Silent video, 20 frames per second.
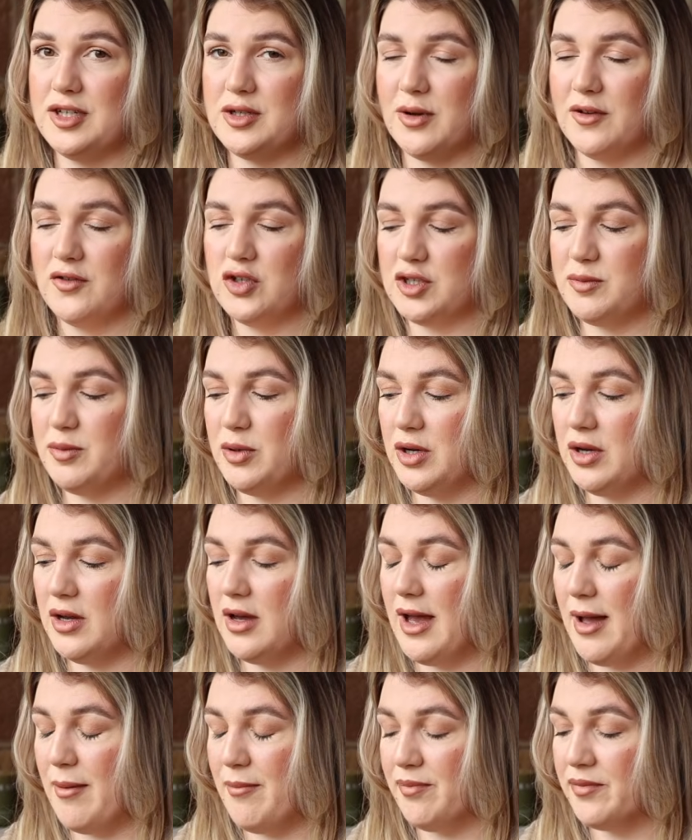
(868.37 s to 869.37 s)
so I've just put
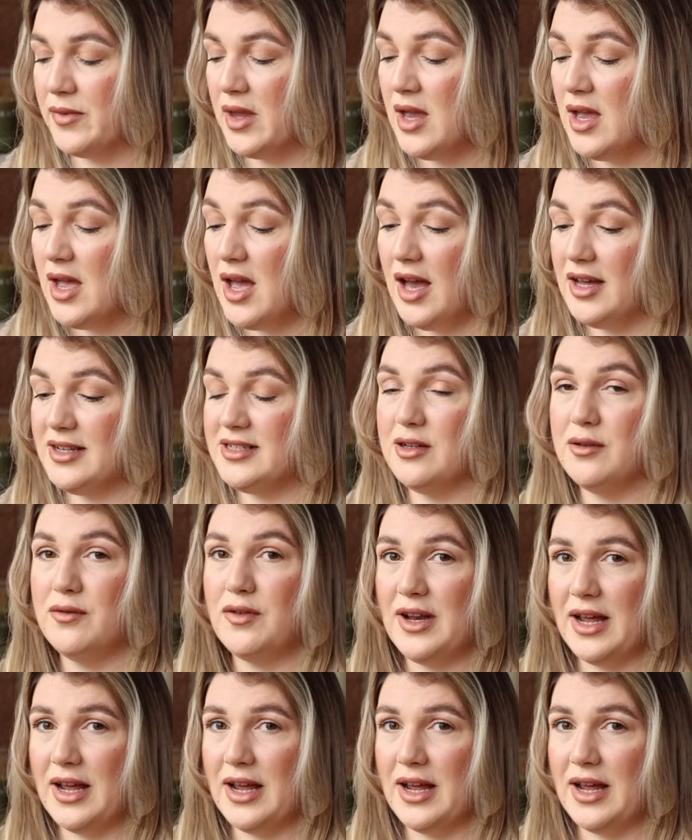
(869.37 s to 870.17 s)
a silver